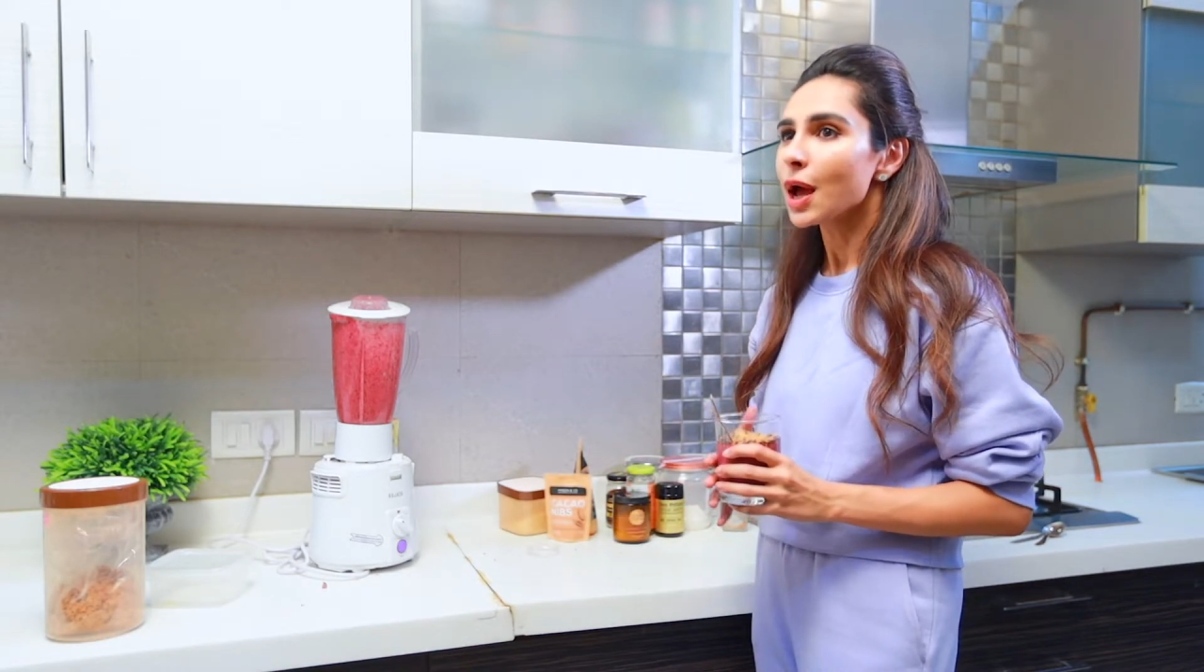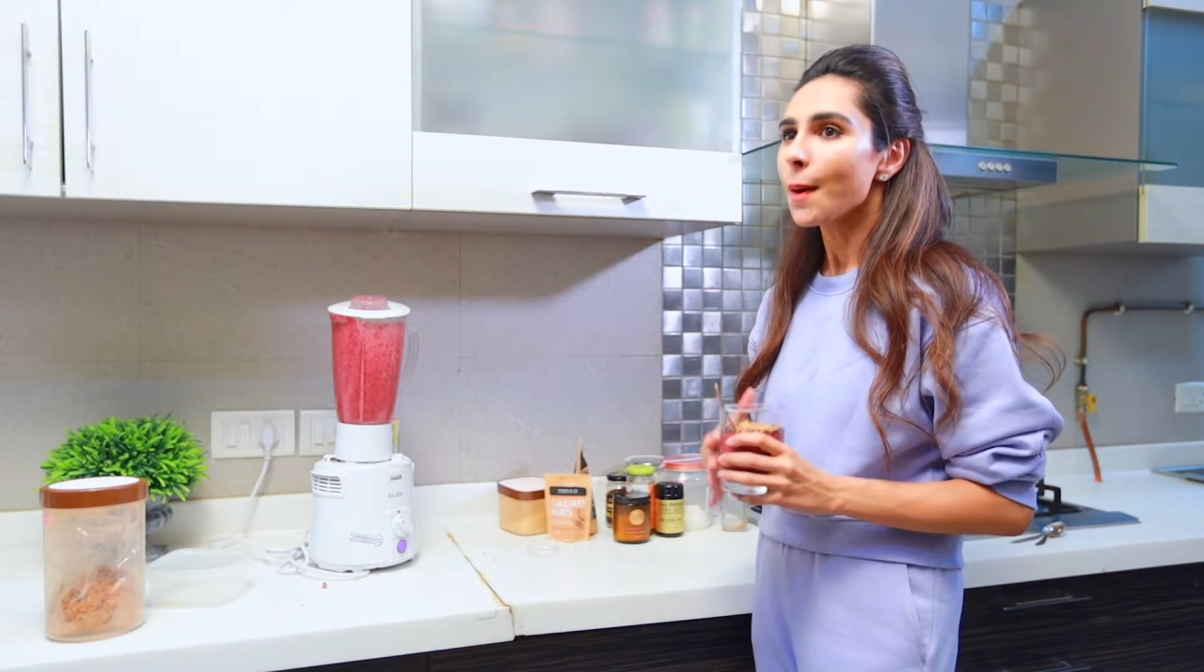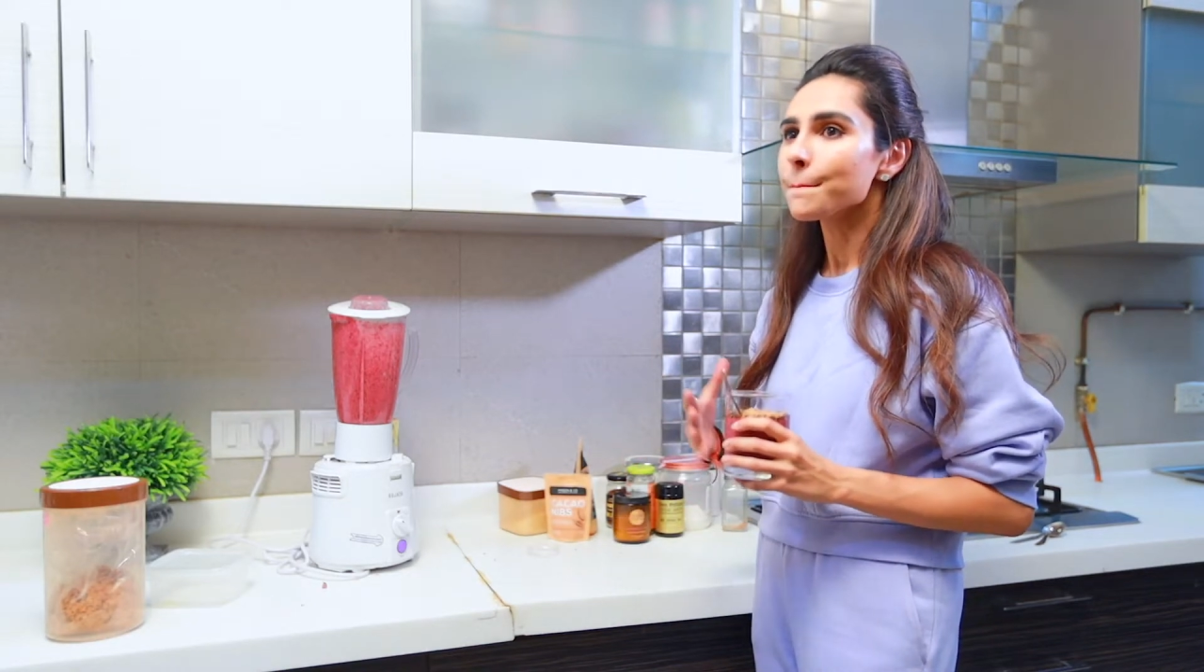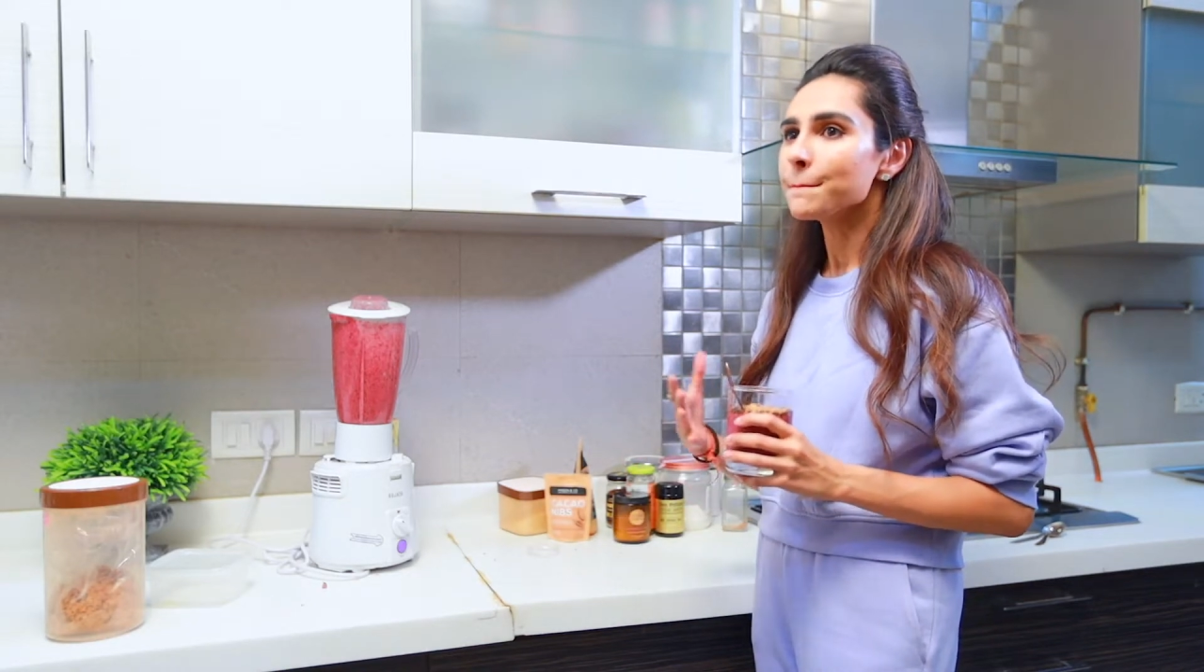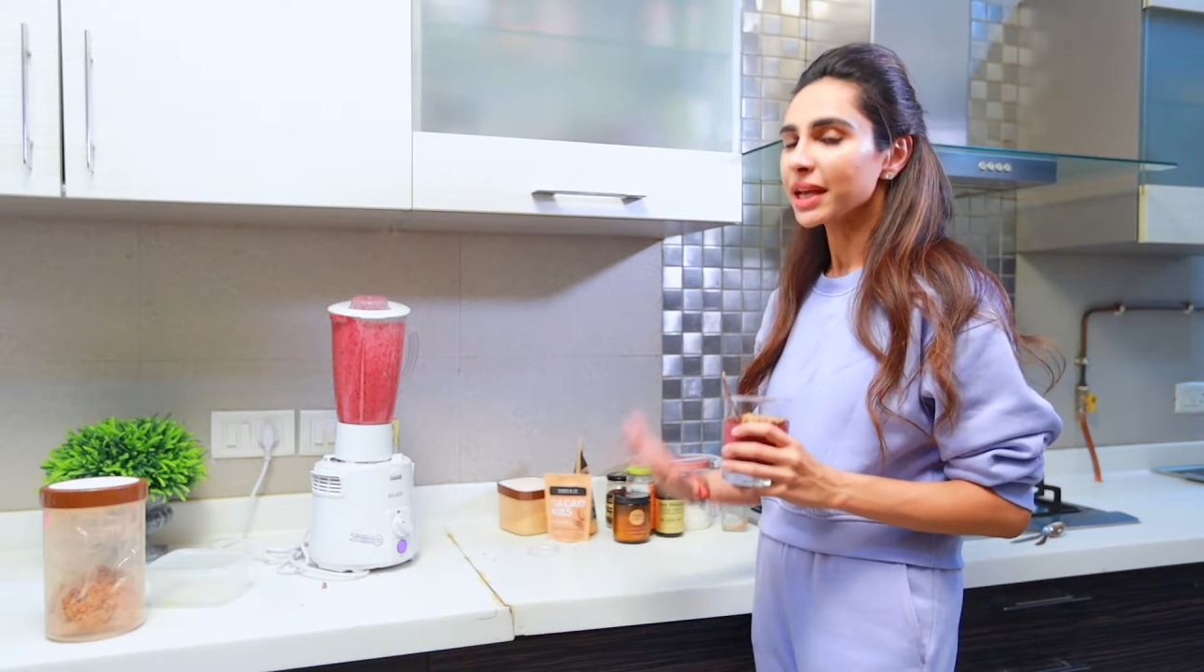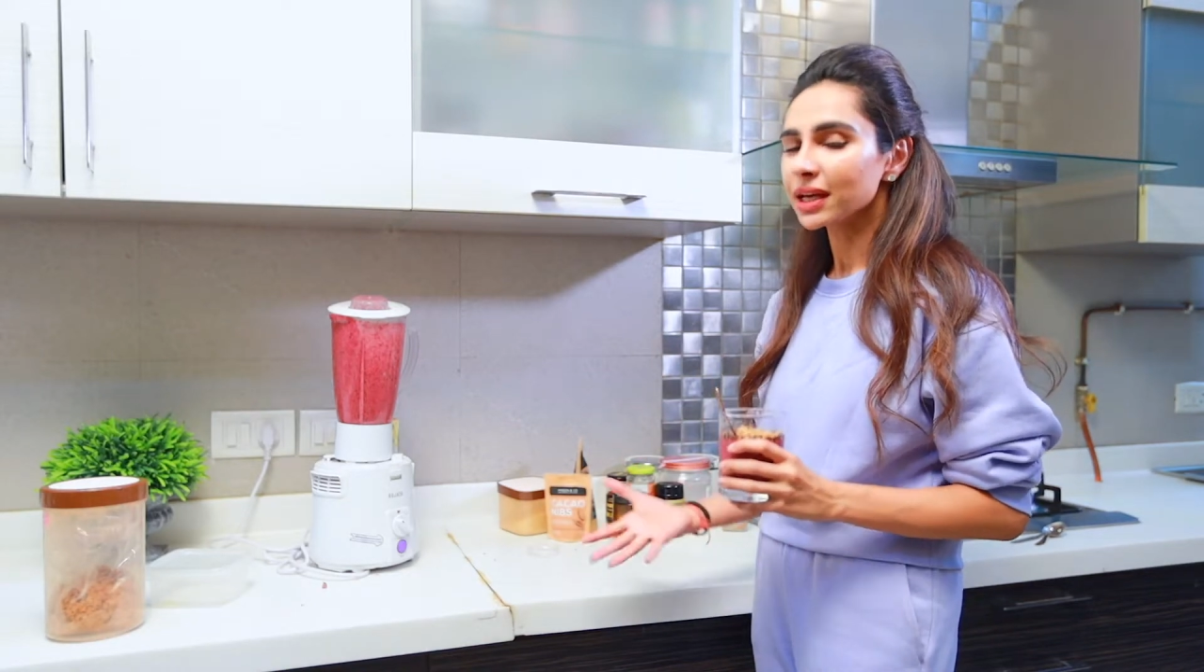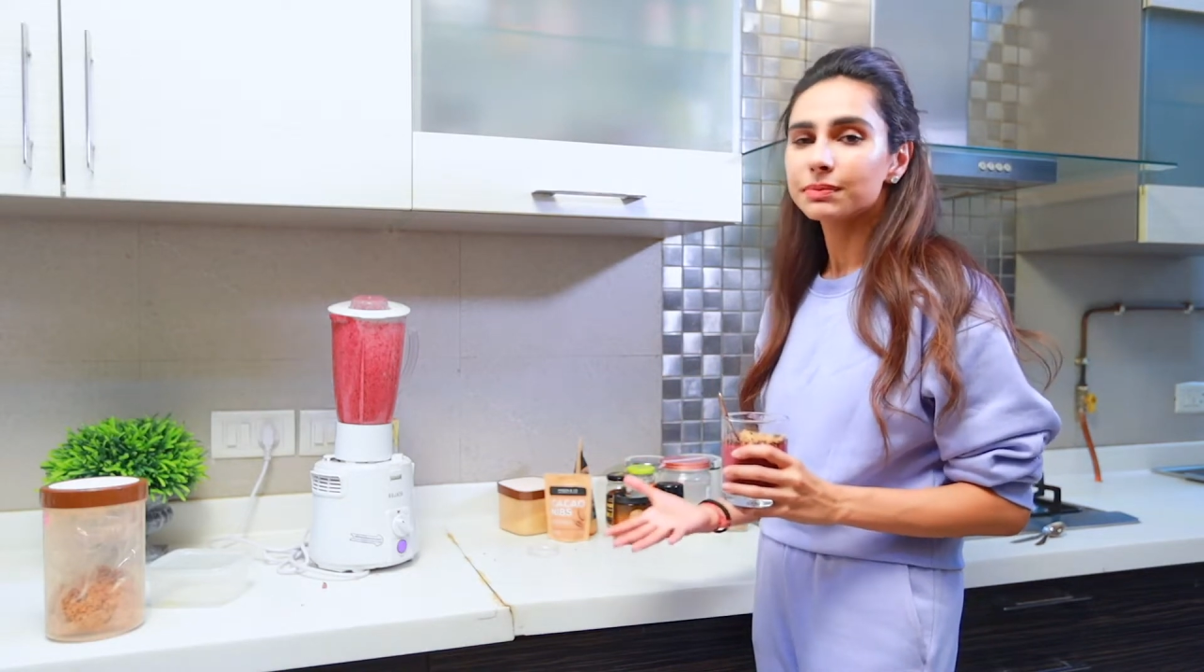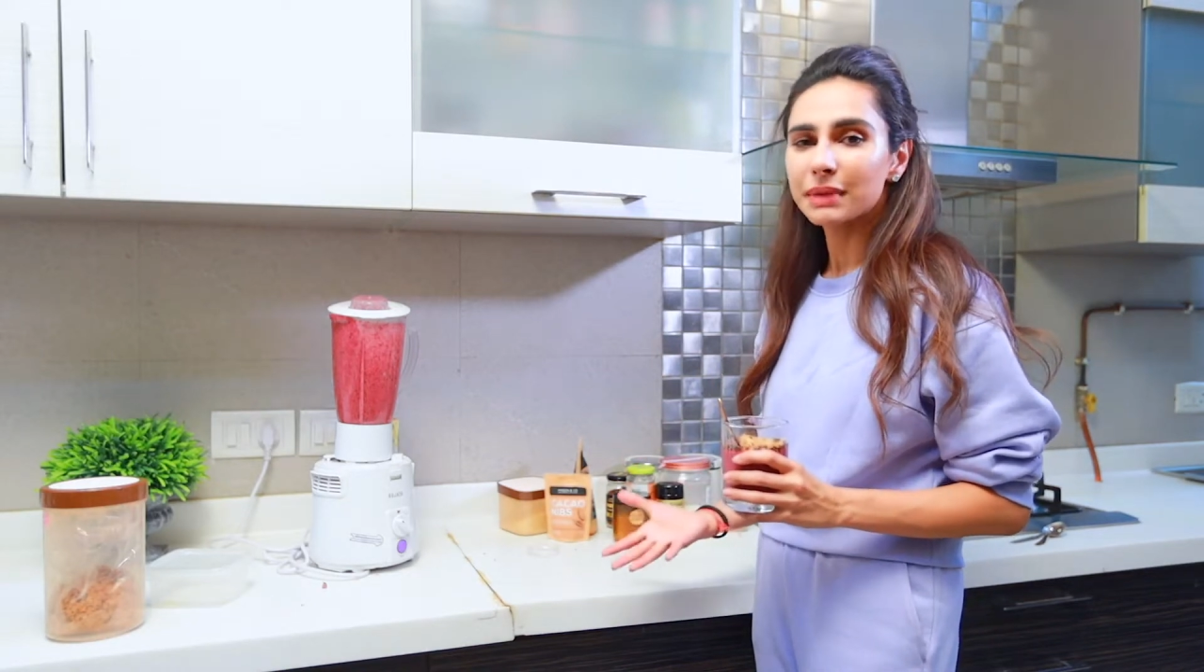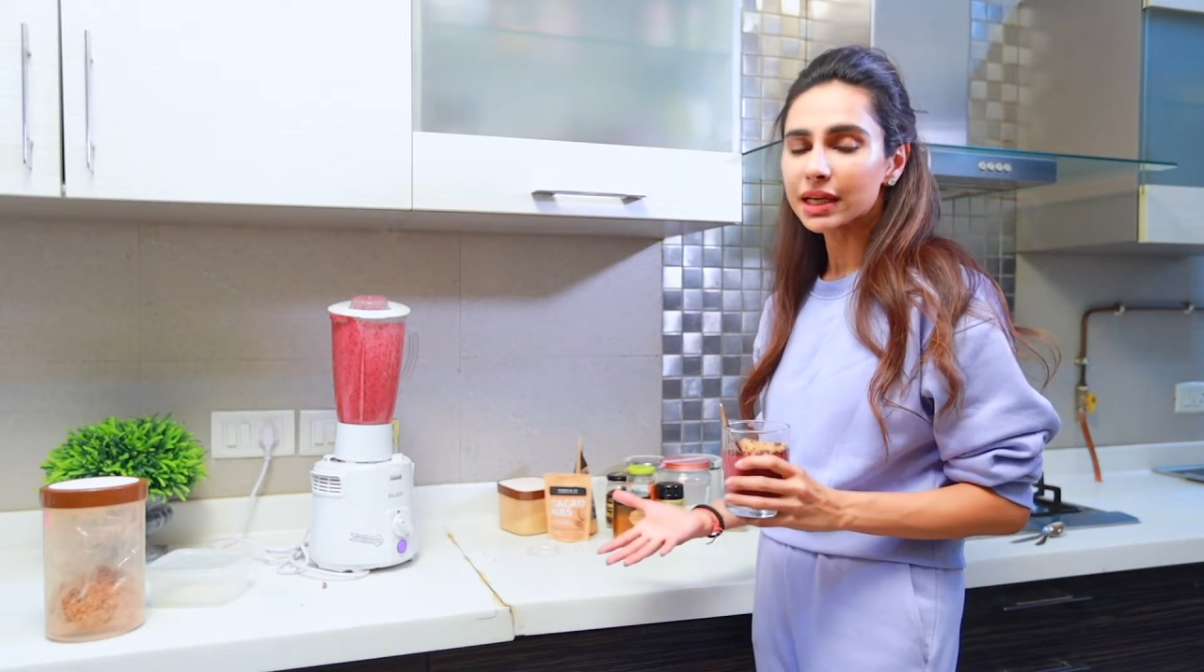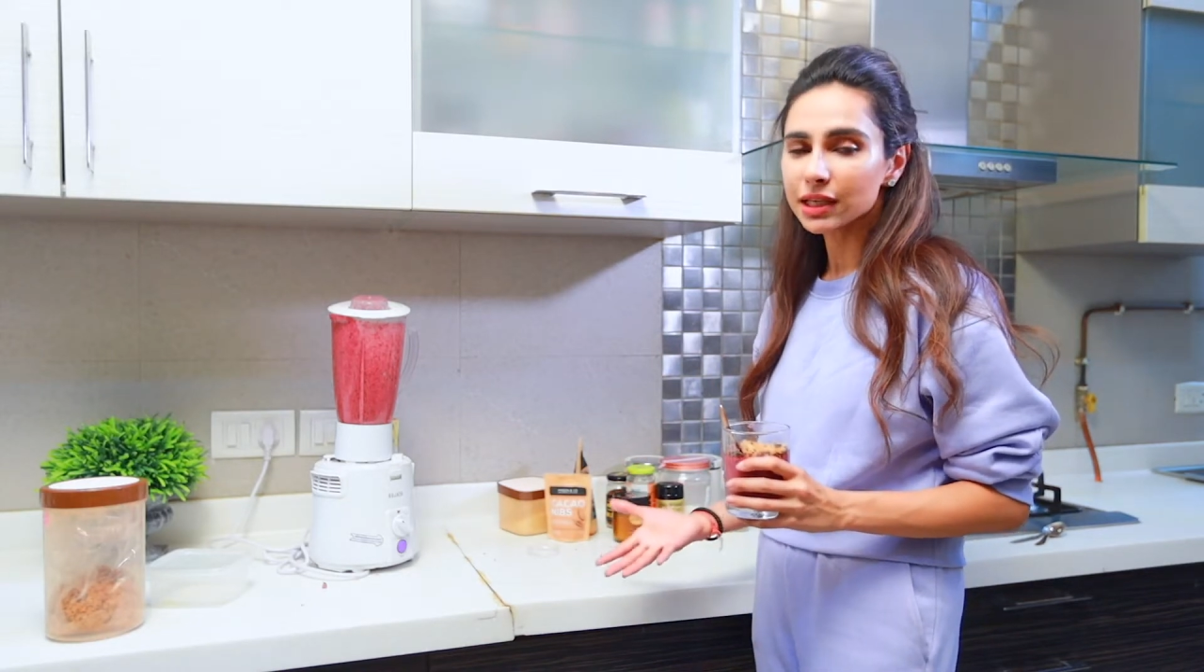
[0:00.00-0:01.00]
make
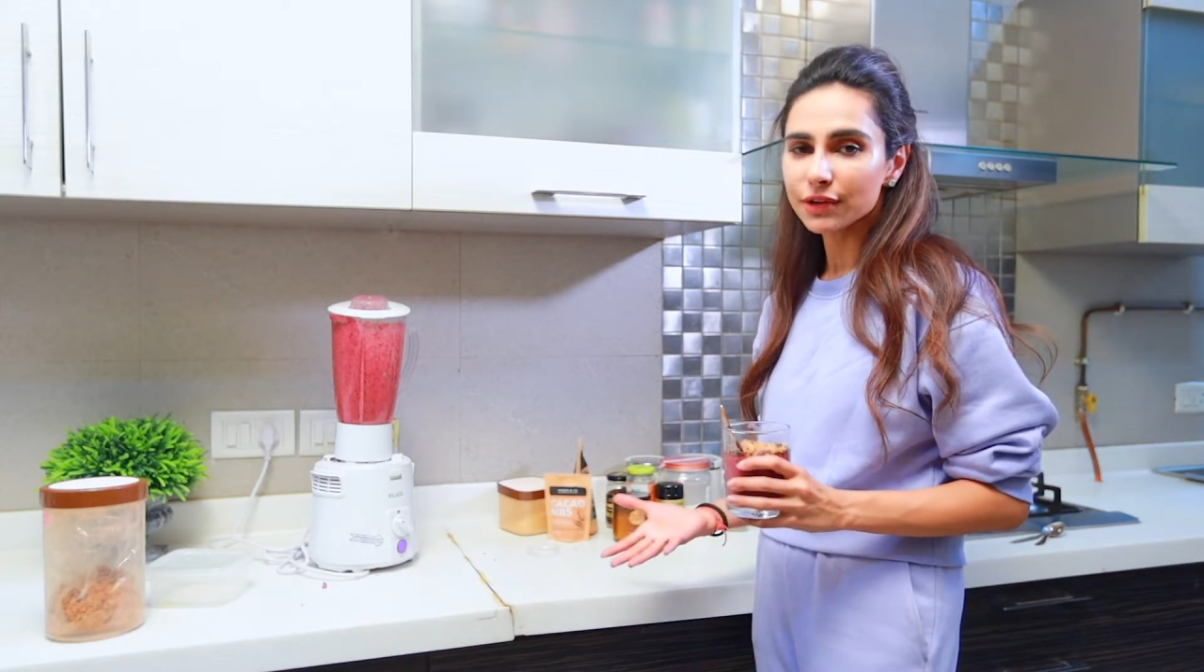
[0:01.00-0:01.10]
an